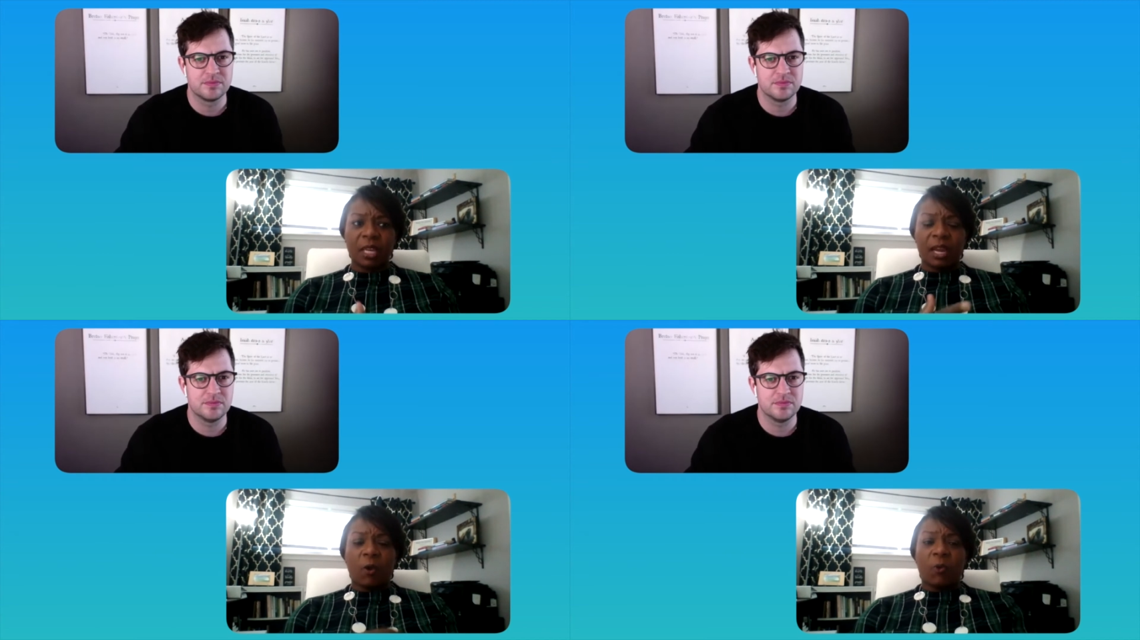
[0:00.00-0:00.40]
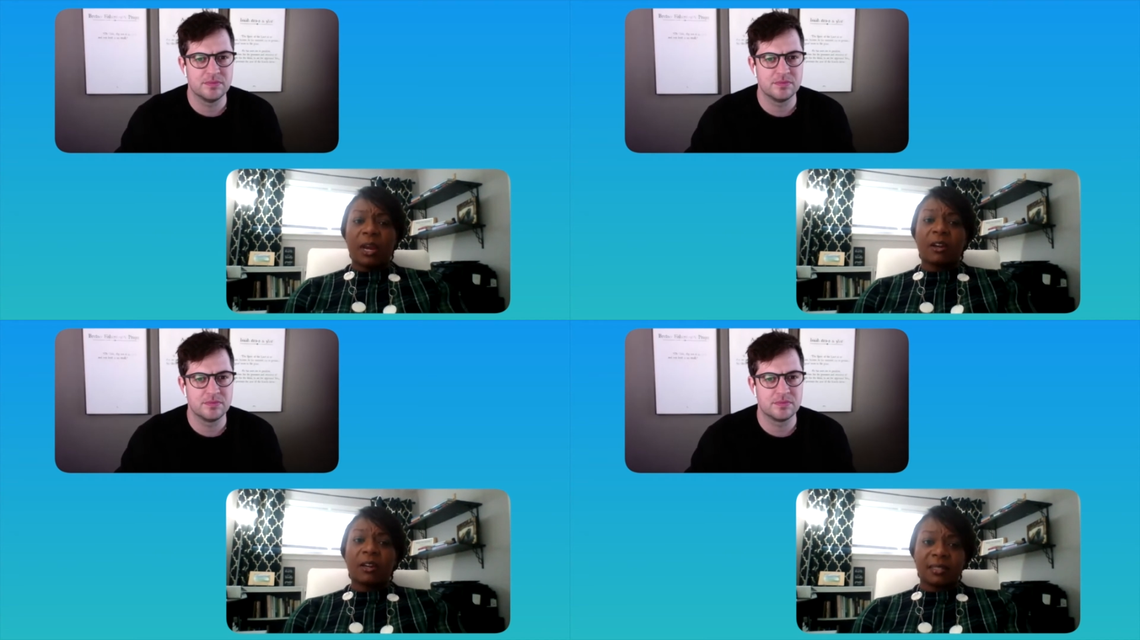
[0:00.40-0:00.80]

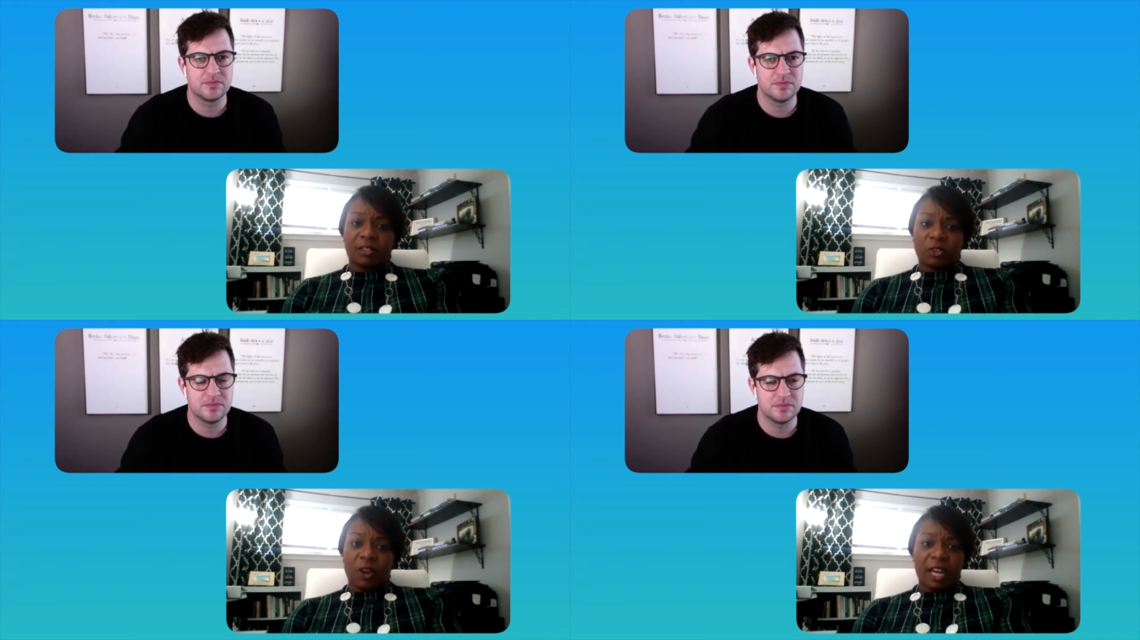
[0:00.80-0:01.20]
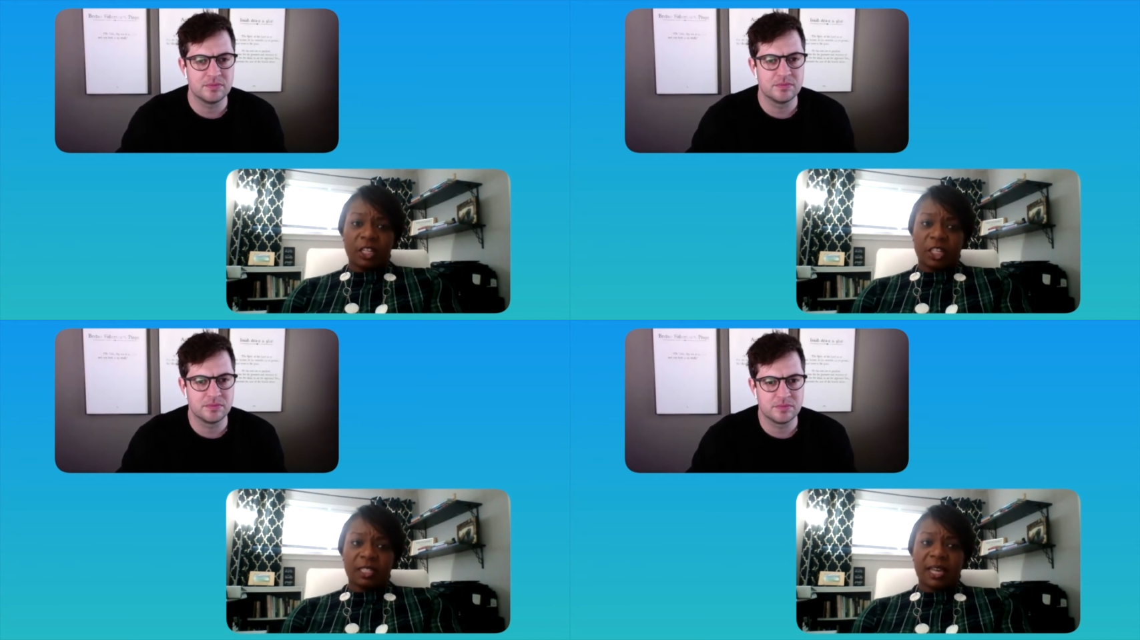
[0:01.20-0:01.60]
Speaker 1: awareness
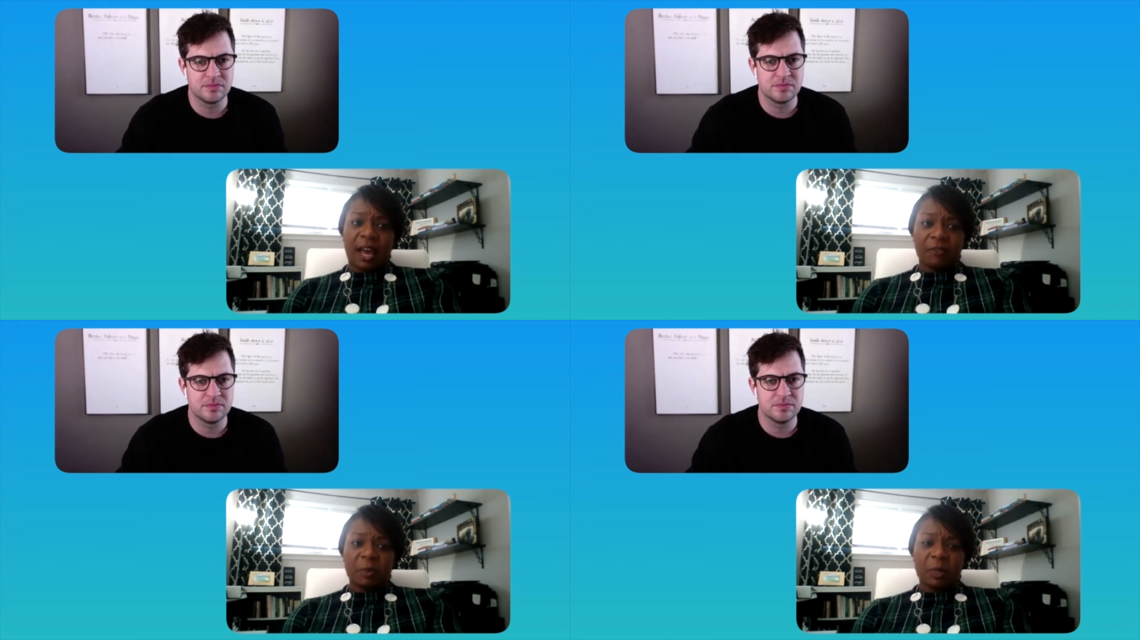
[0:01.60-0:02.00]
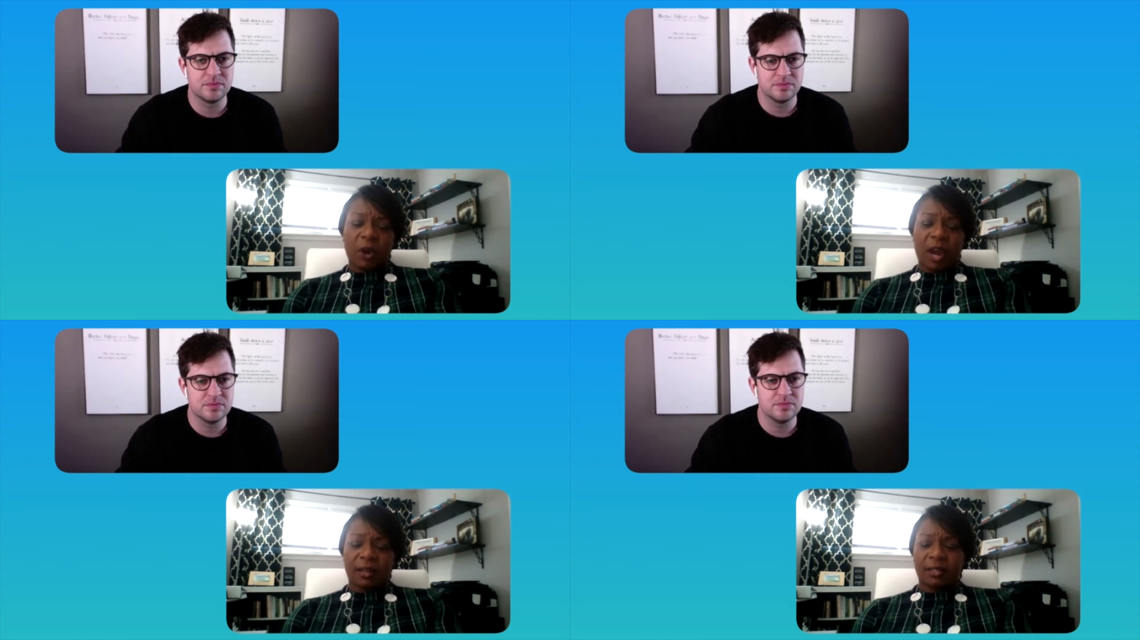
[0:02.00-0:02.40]
strategies have to be
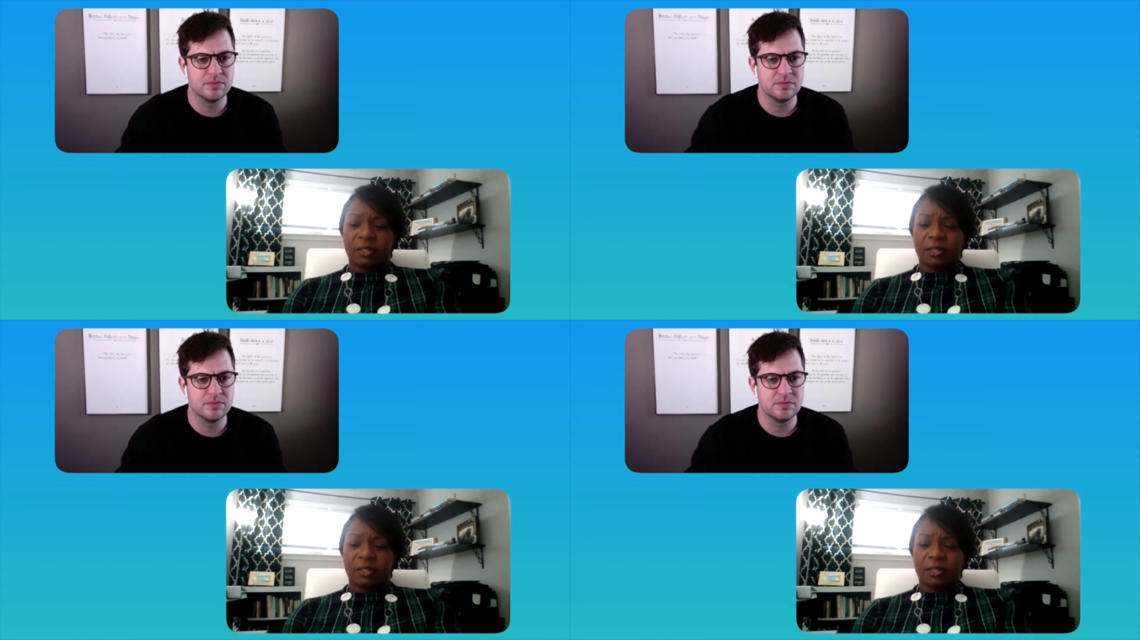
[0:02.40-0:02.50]
practiced